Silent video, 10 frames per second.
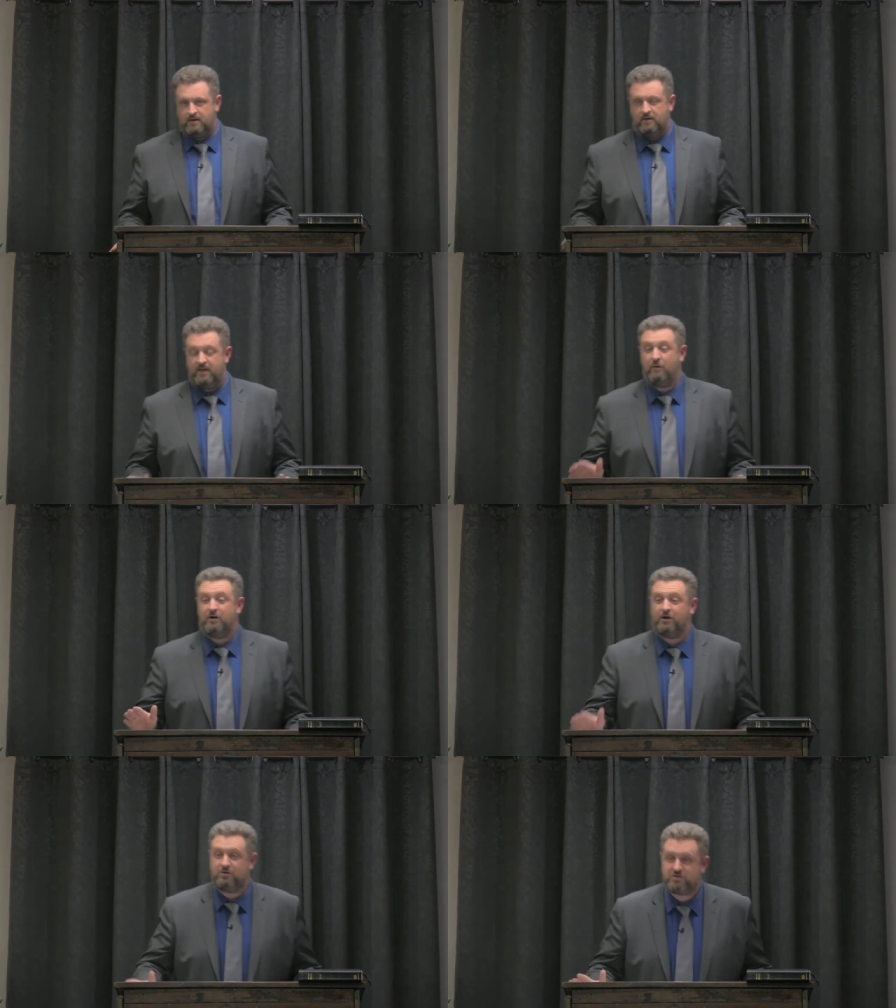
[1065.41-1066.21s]
That would
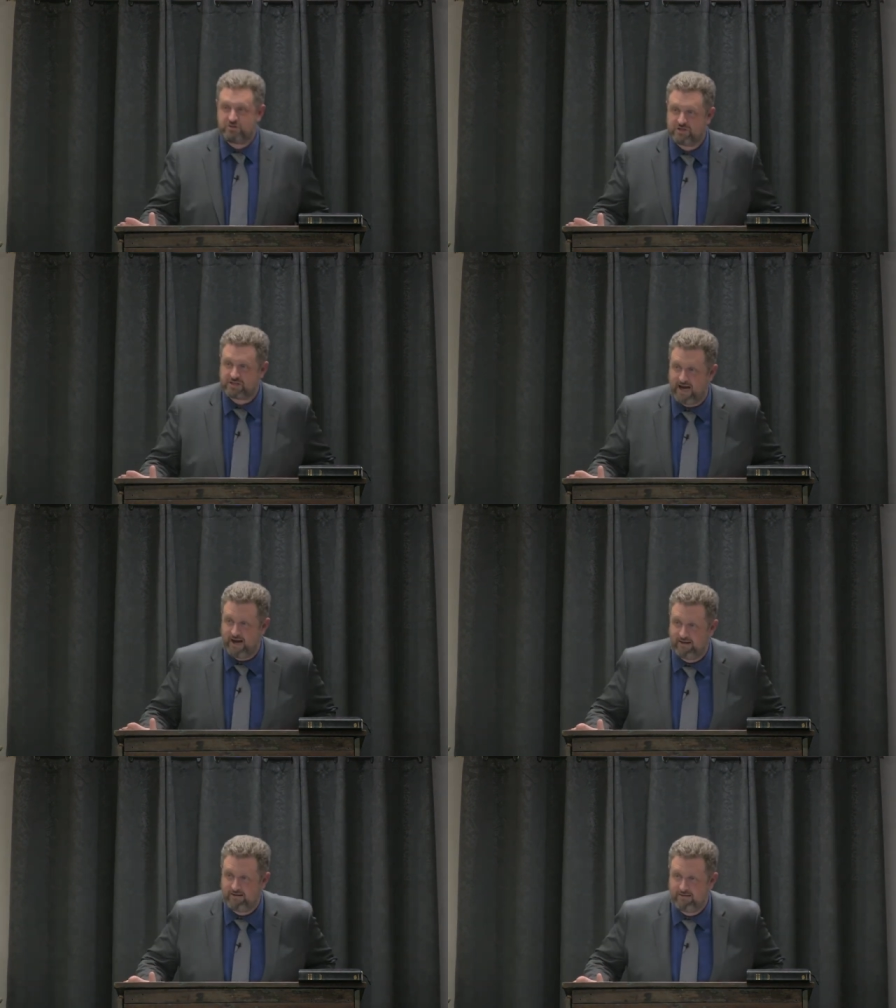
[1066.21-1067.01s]
include suicide,
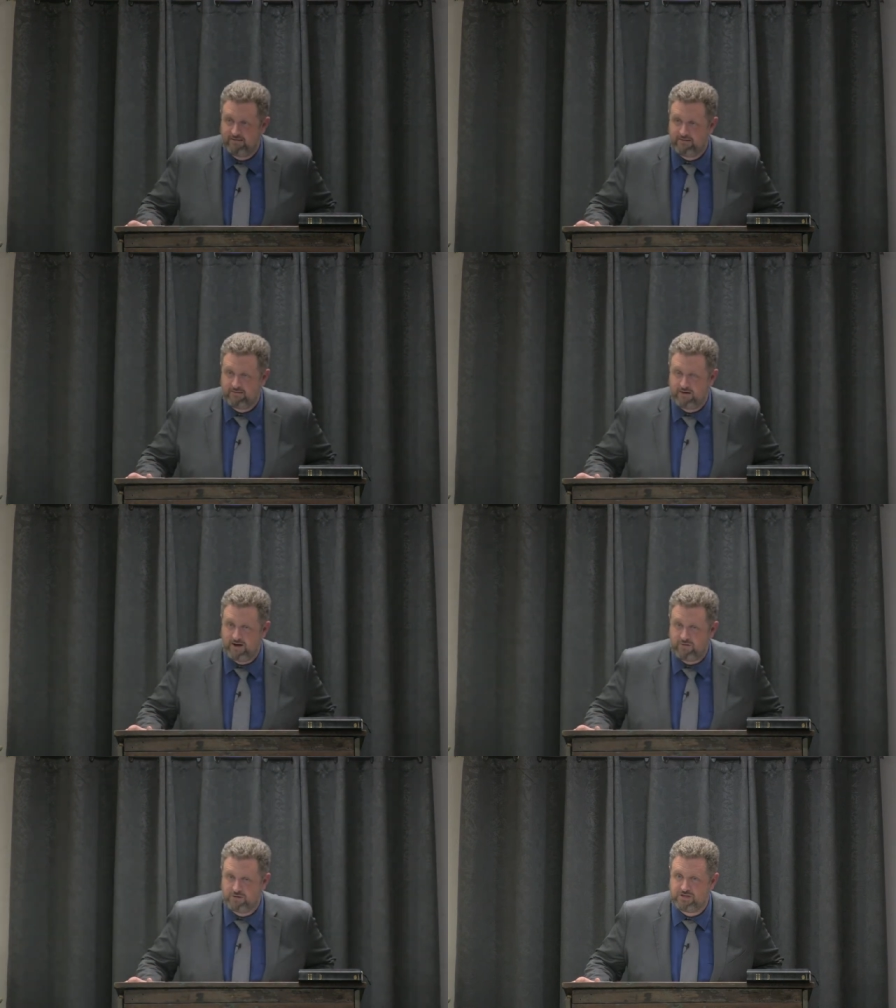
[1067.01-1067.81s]

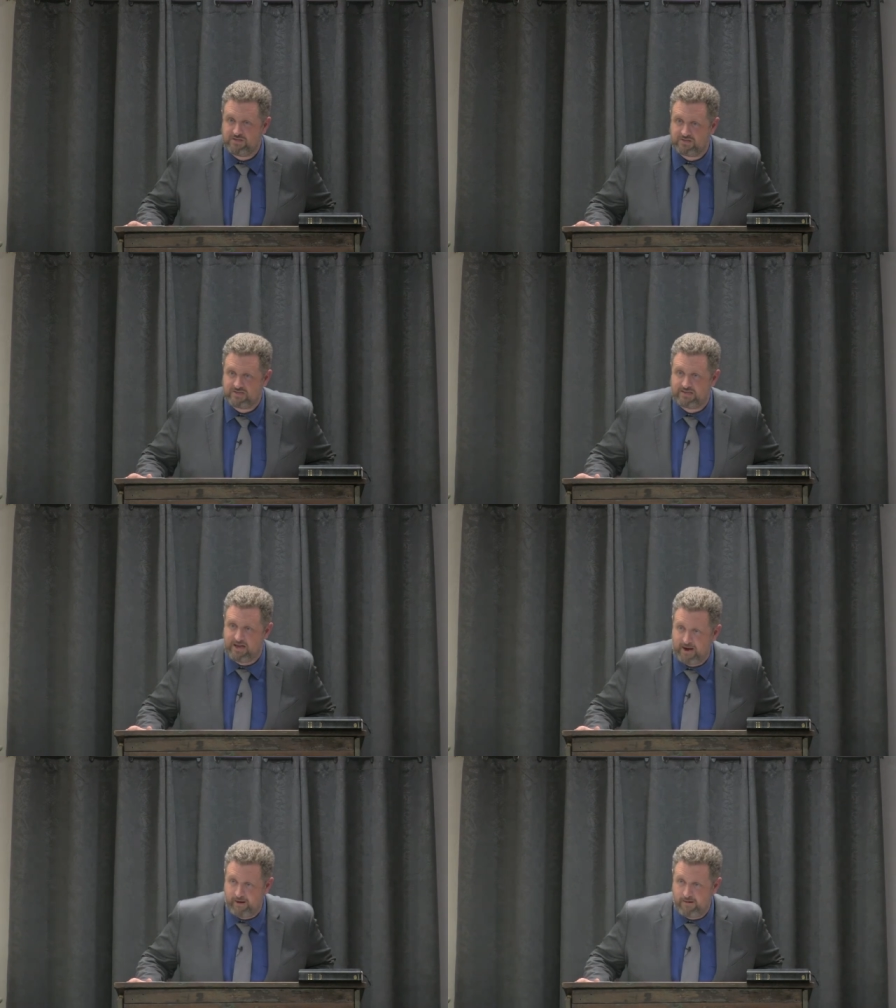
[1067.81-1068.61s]
right? Or Jesus is a
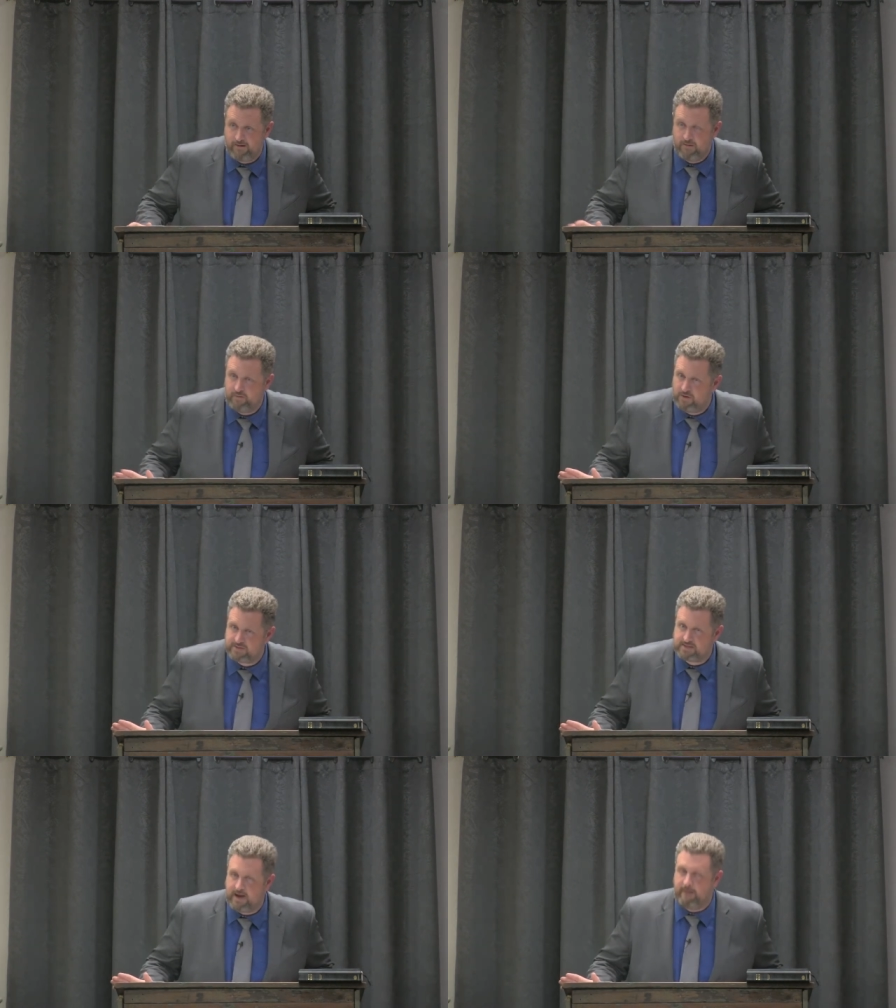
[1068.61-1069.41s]
liar. We know
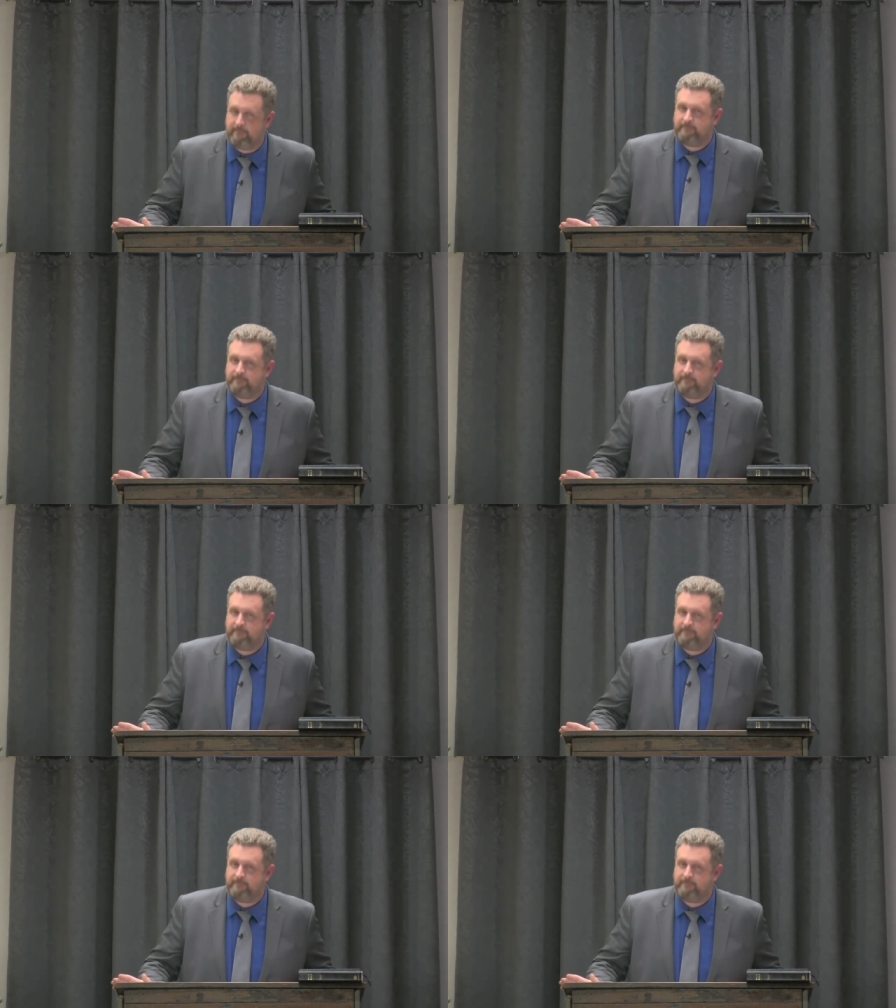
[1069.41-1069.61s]
he's not.